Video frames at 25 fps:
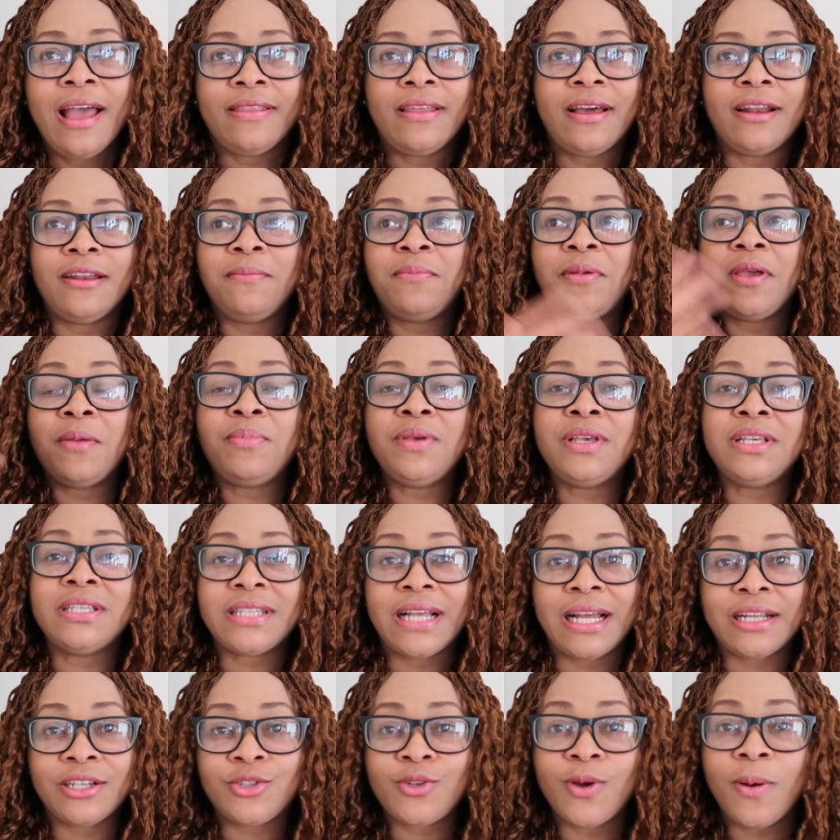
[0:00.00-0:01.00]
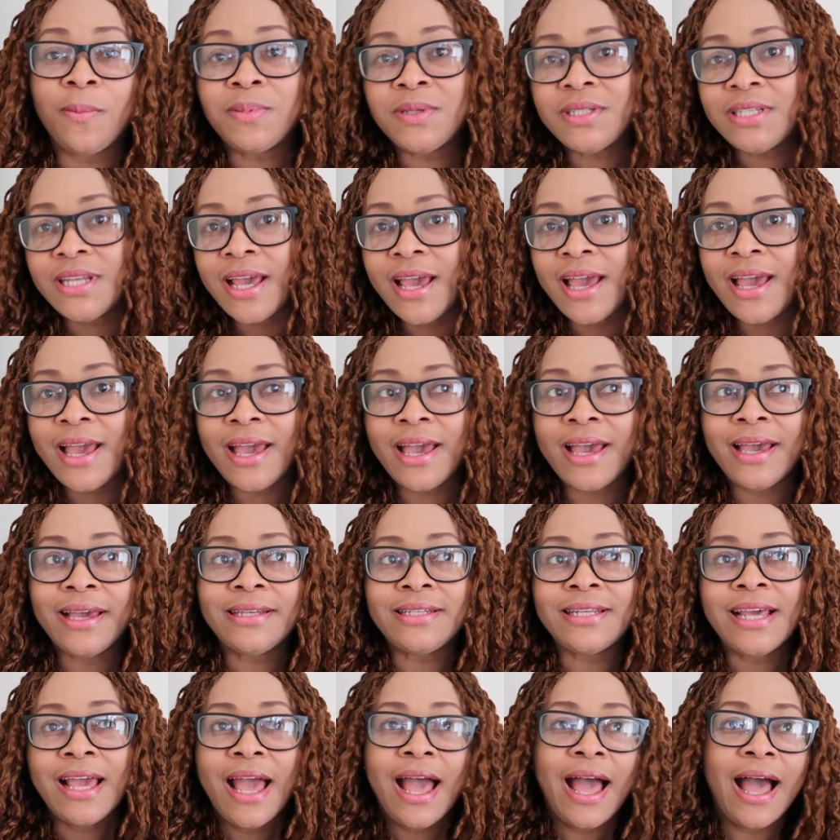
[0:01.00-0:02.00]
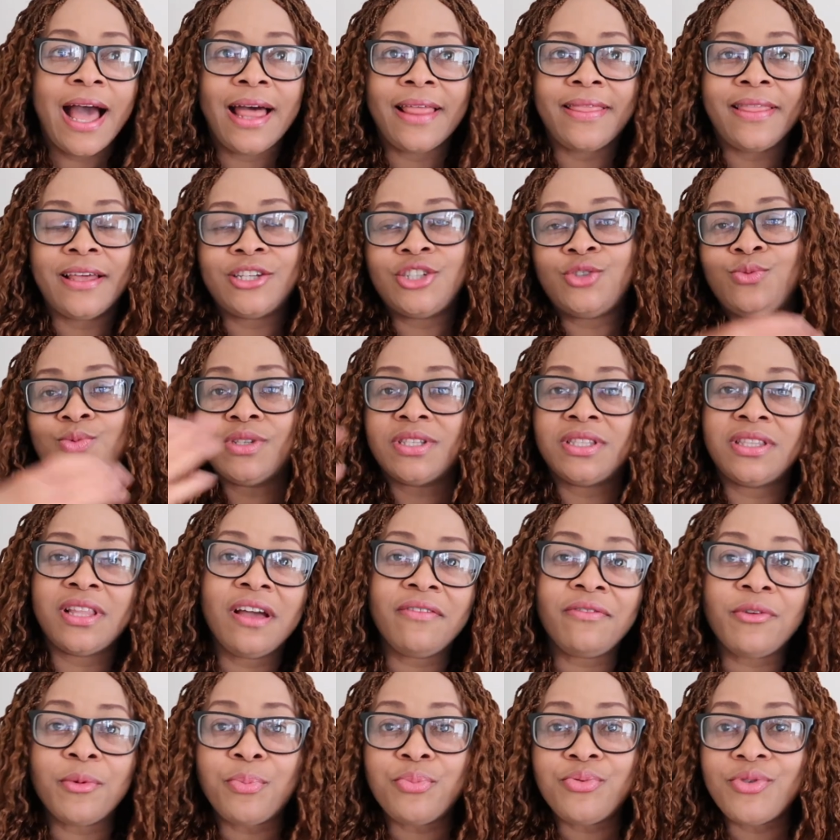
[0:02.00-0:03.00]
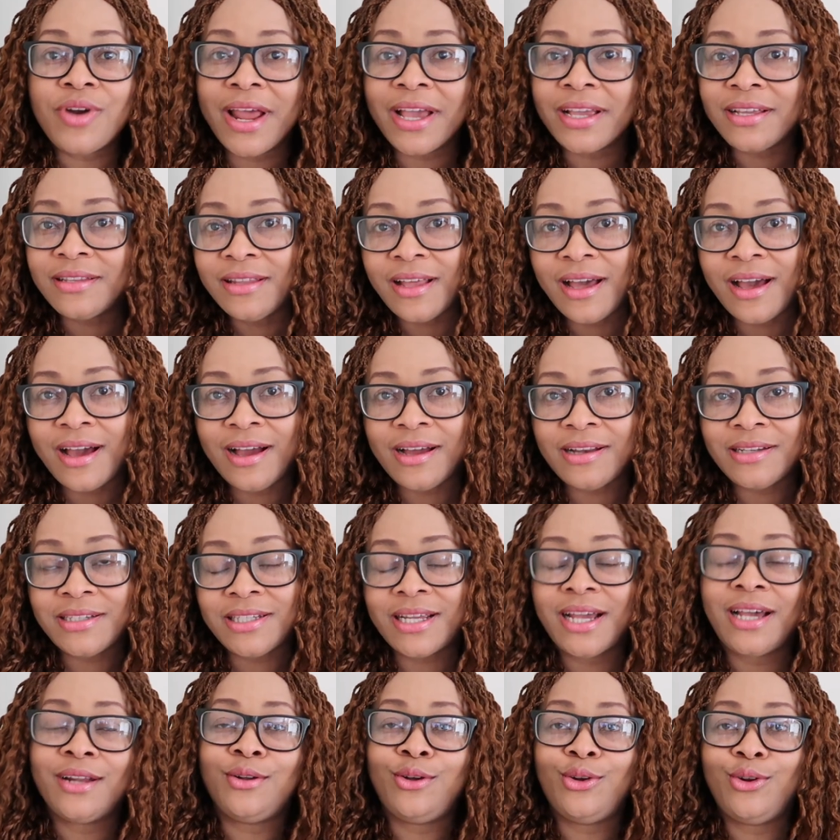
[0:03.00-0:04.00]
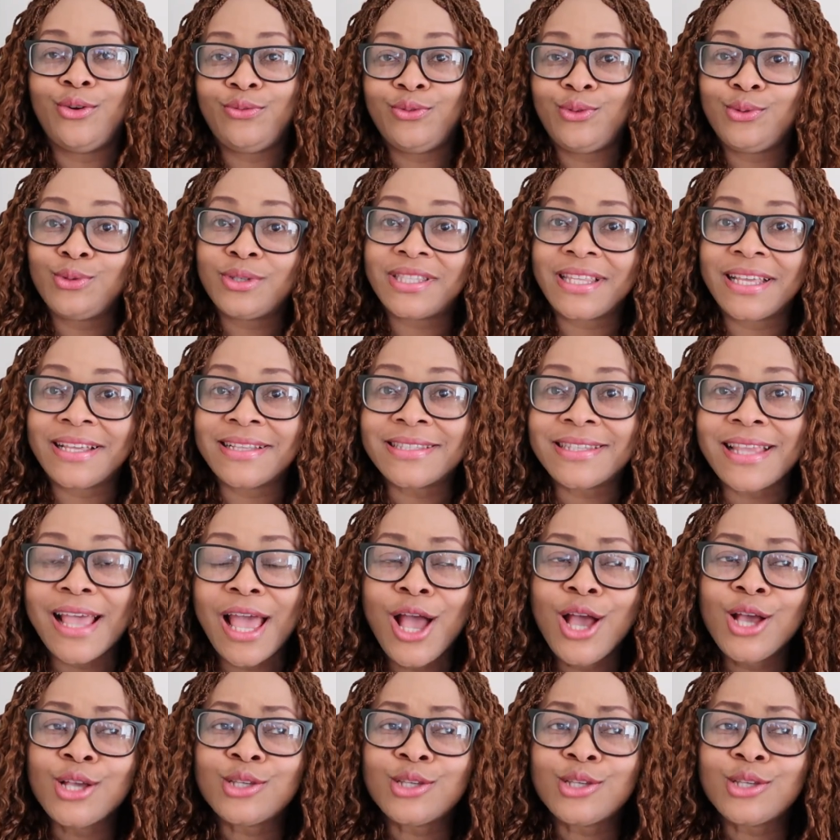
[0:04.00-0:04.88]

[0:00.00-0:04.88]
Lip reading: that the baby is adopted, and that she was never pregnant, and all of those things.